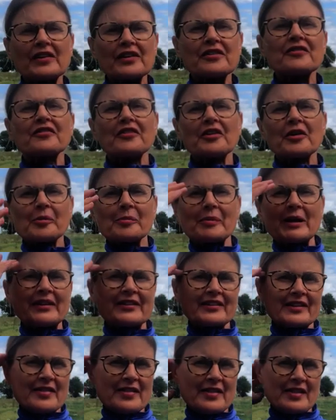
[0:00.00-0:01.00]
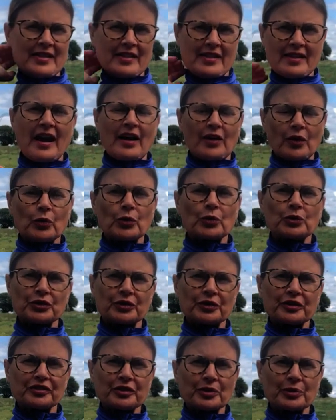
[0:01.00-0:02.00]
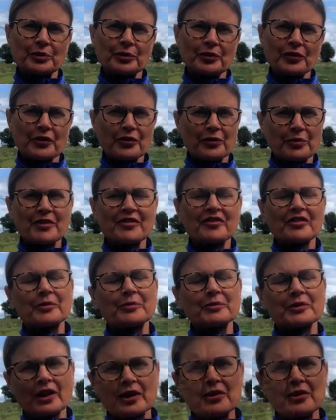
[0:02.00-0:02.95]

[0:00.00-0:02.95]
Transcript: didn't film it in that order, of course, because we filmed